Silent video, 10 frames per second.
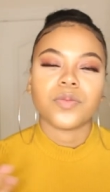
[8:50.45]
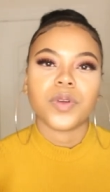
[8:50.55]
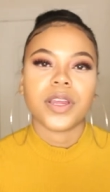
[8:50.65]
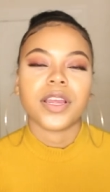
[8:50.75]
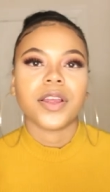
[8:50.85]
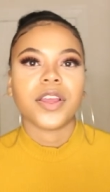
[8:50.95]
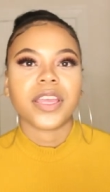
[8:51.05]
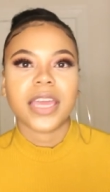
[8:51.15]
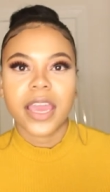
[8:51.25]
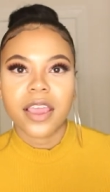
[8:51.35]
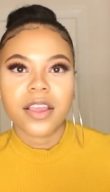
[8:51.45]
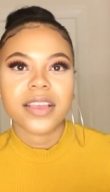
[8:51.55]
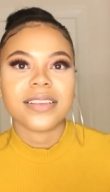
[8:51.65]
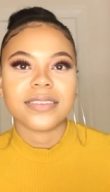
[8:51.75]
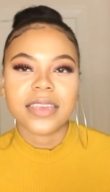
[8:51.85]
where care
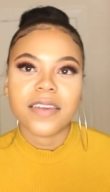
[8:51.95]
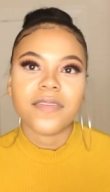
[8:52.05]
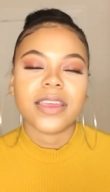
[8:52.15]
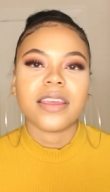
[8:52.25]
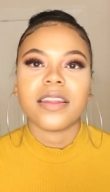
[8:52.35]
is given,